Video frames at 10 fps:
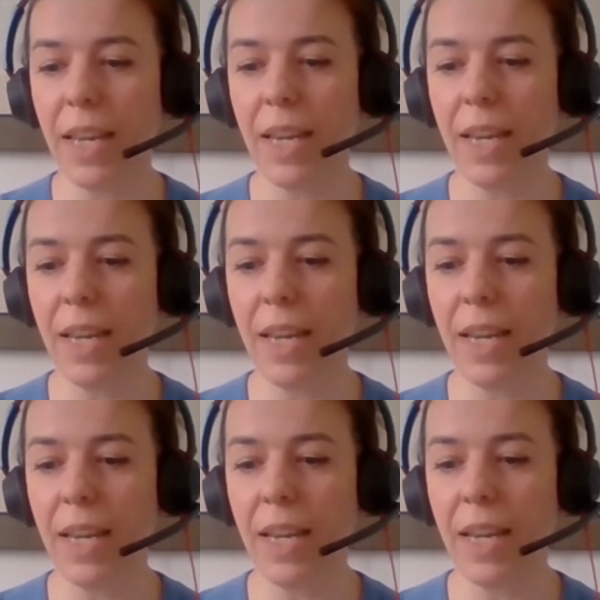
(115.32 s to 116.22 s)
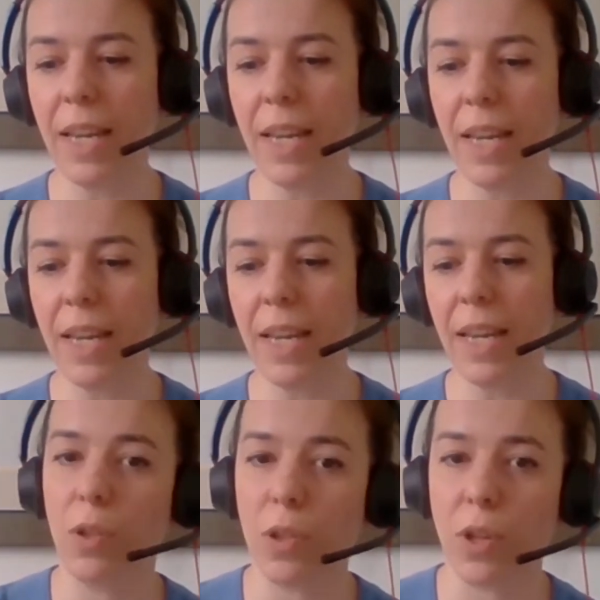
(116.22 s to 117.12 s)
Uh, as managers, you might
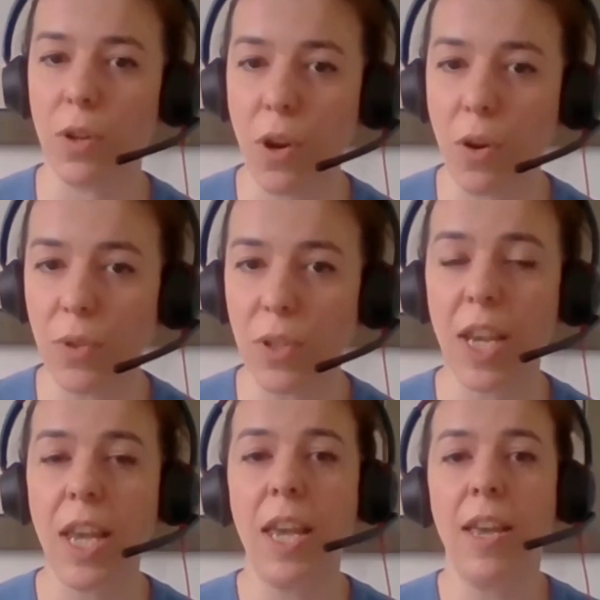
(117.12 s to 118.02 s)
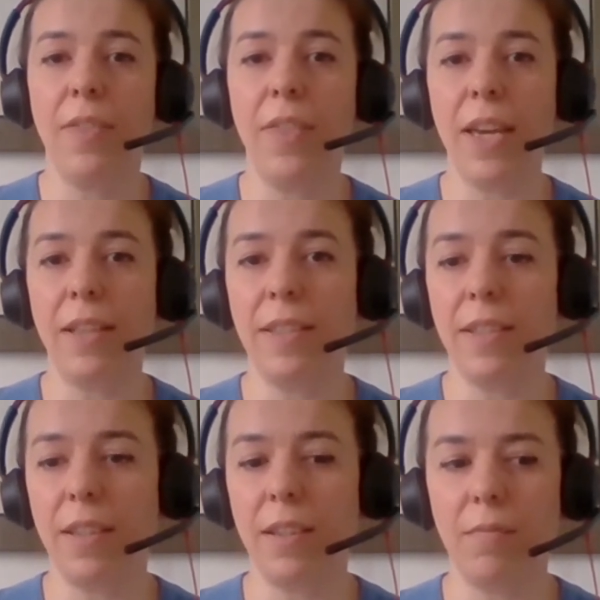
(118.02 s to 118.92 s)
also note that
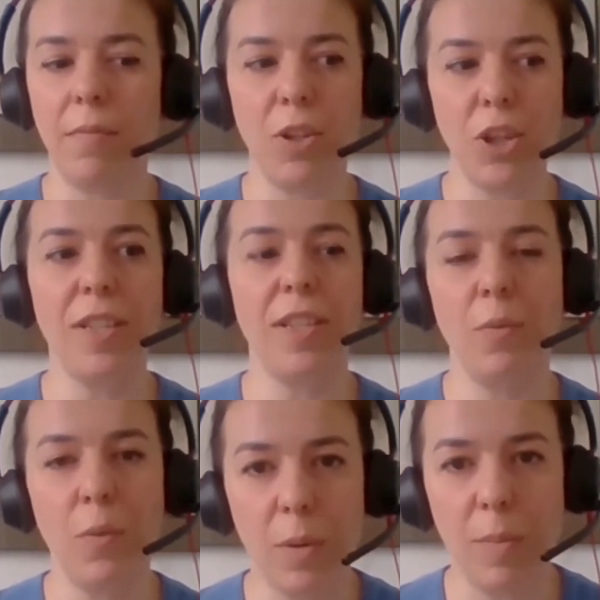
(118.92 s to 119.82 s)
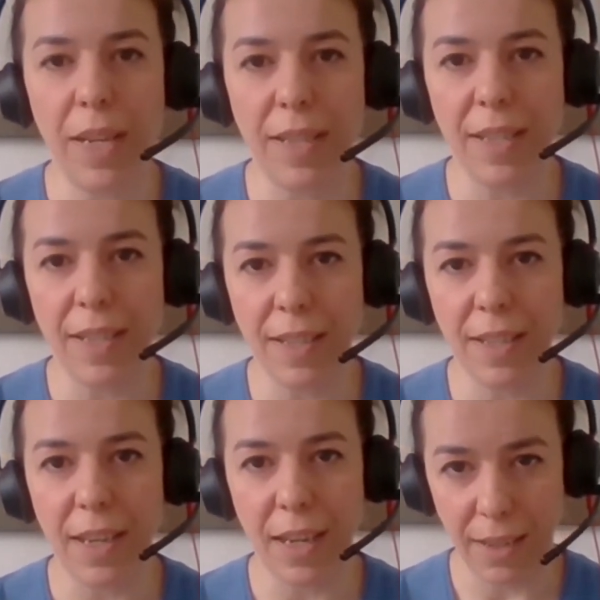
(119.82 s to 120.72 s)
uh, adjusting
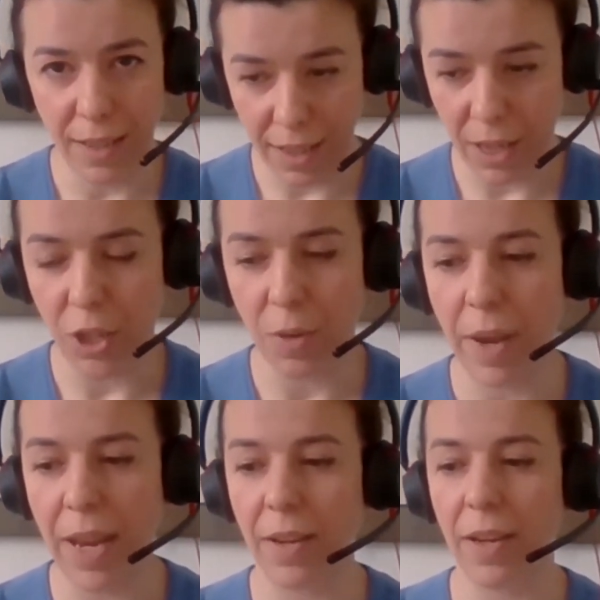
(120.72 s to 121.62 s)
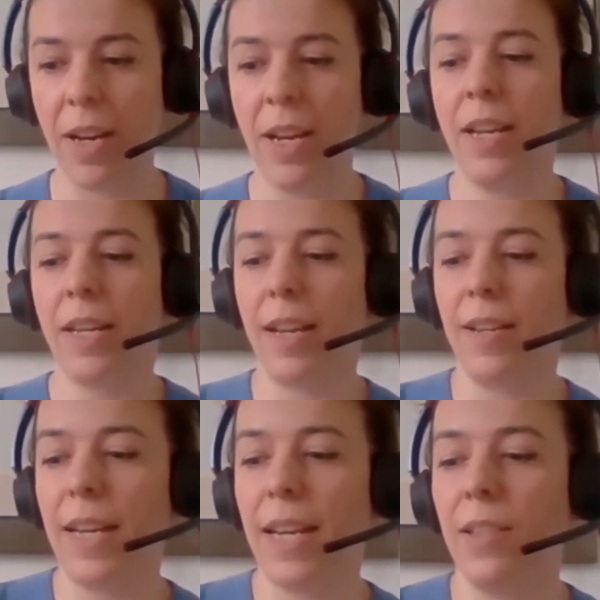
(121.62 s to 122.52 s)
workplaces in such a manner
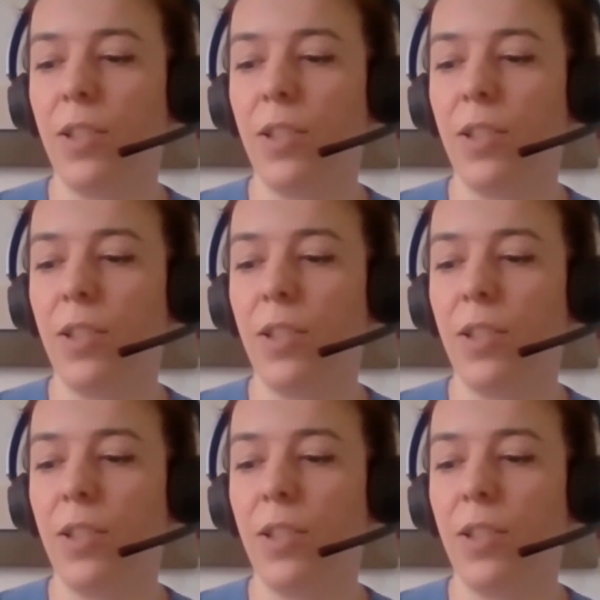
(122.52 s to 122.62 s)
can lead